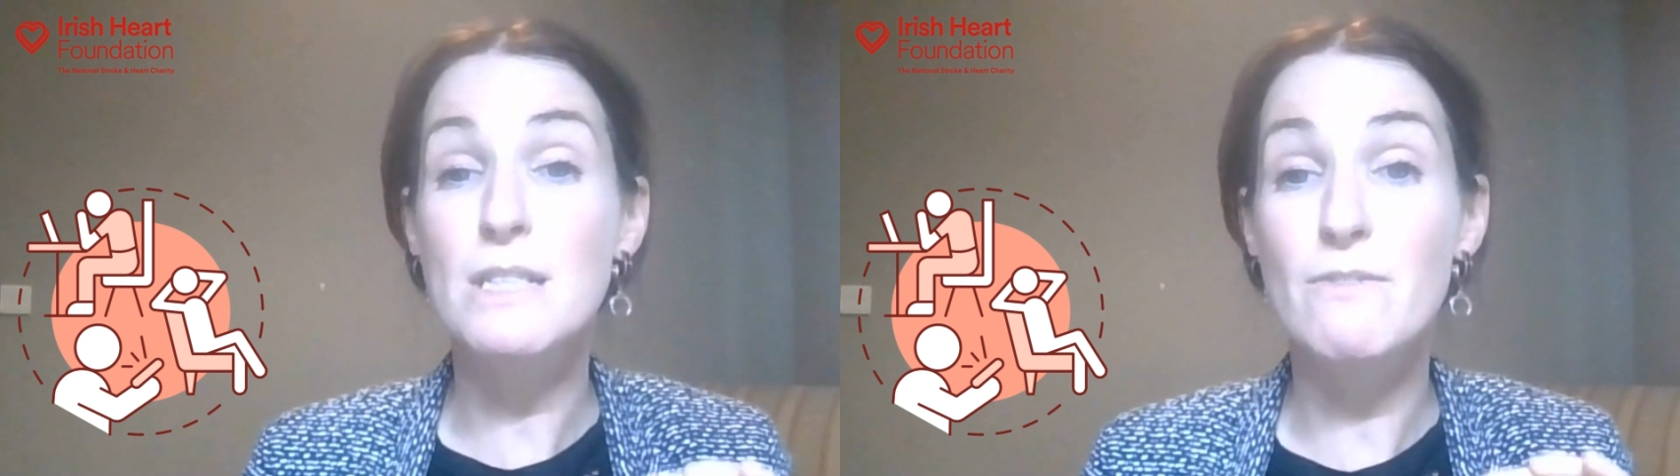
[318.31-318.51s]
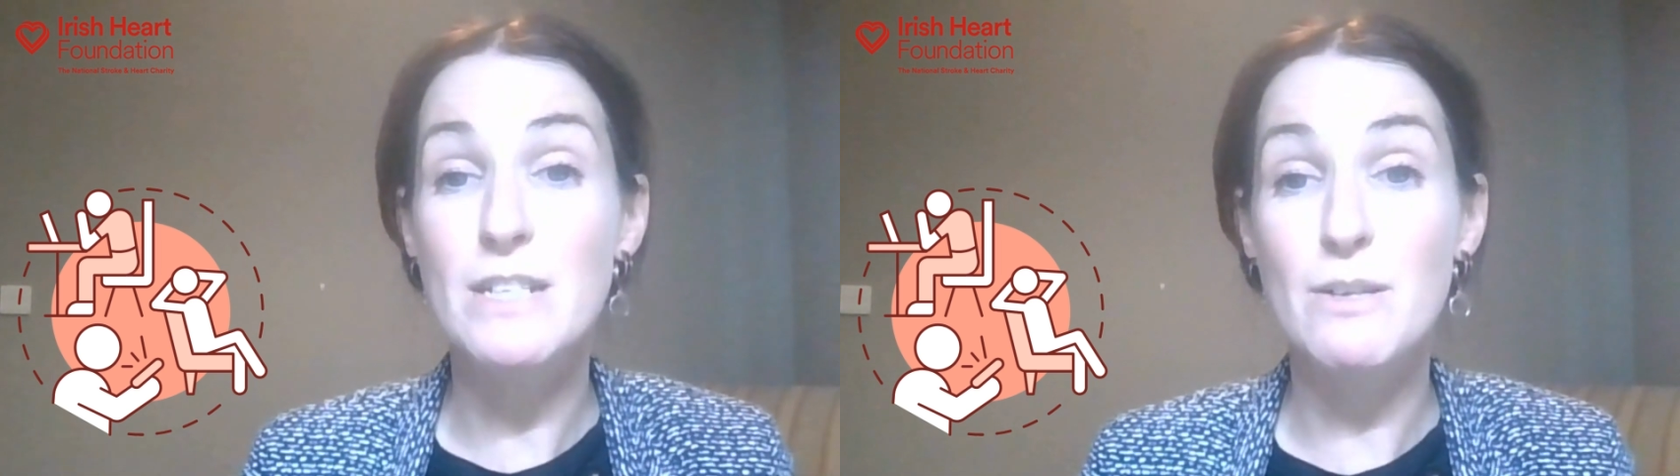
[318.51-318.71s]

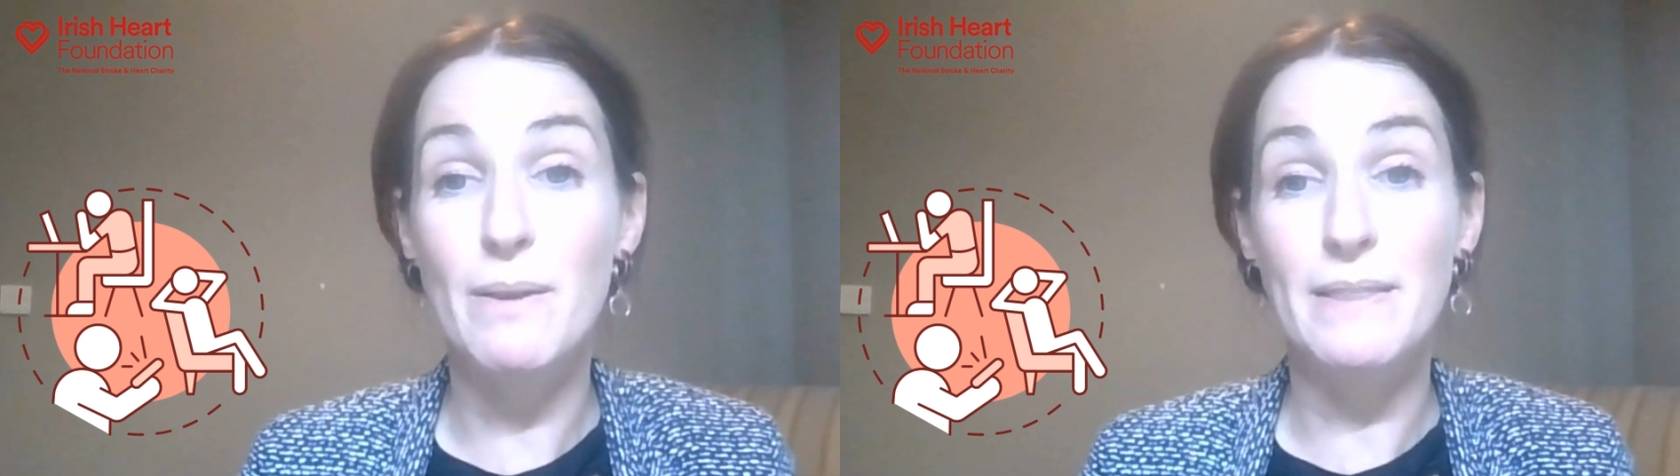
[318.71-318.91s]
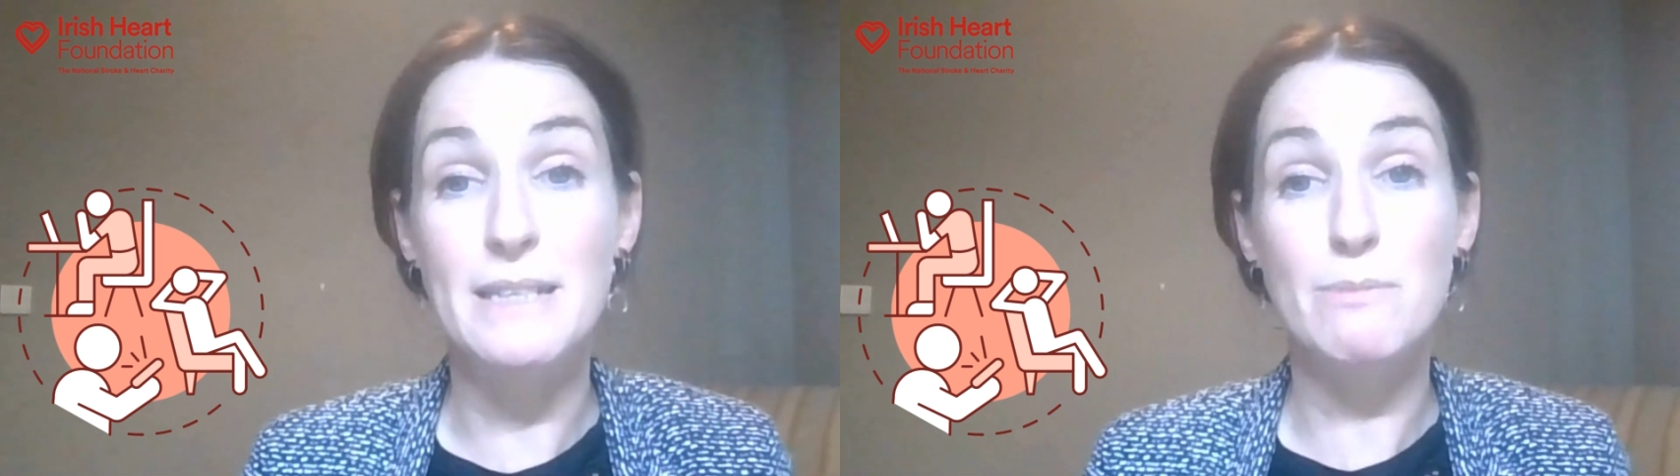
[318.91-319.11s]
the video
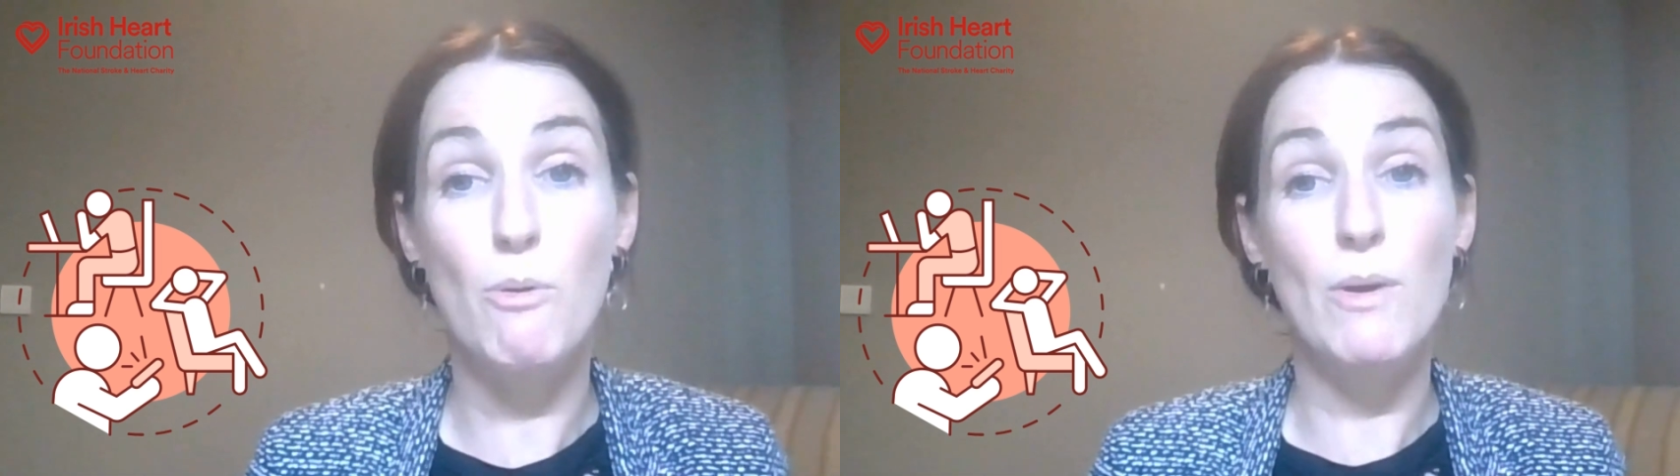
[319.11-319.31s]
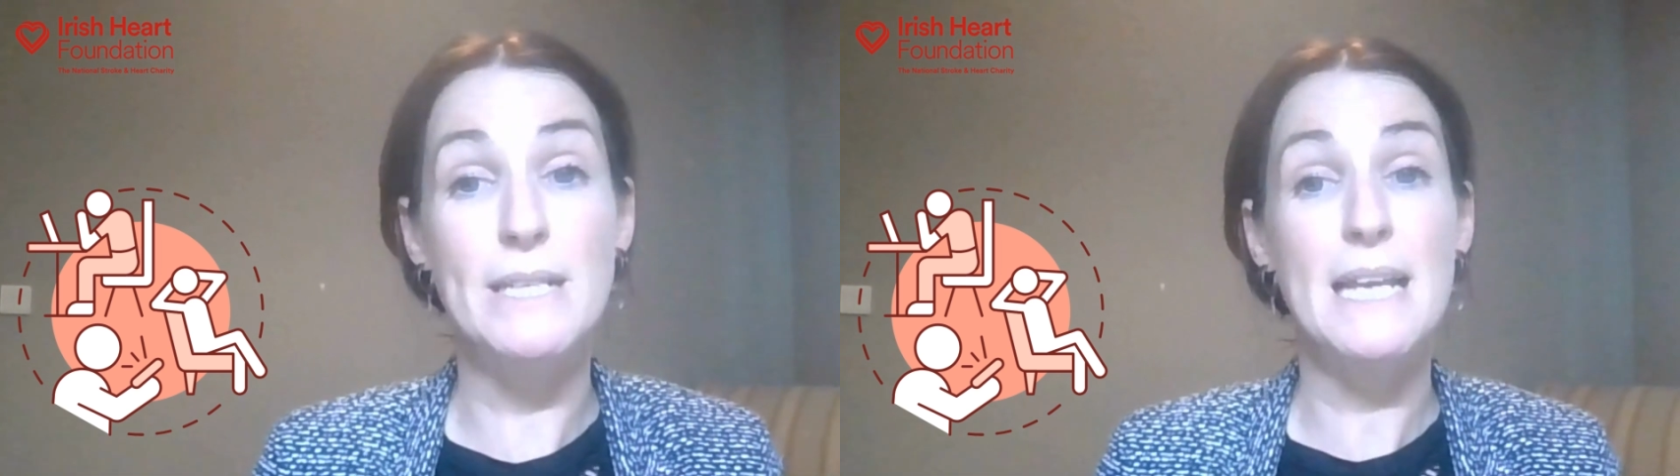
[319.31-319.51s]
at this
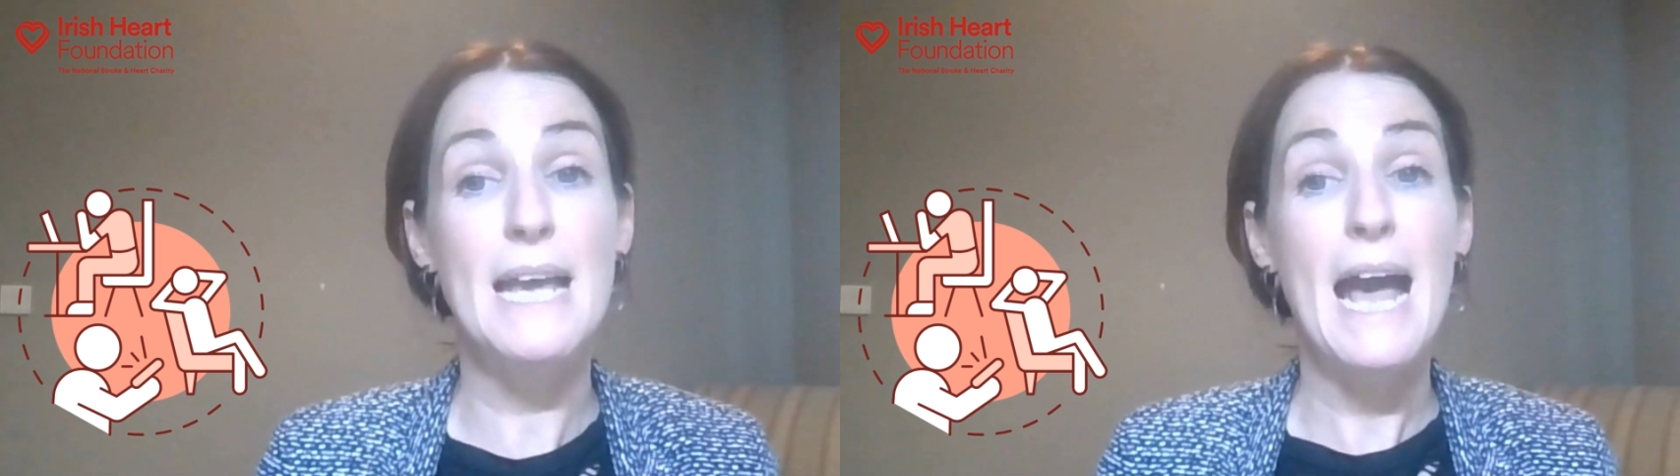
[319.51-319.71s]
point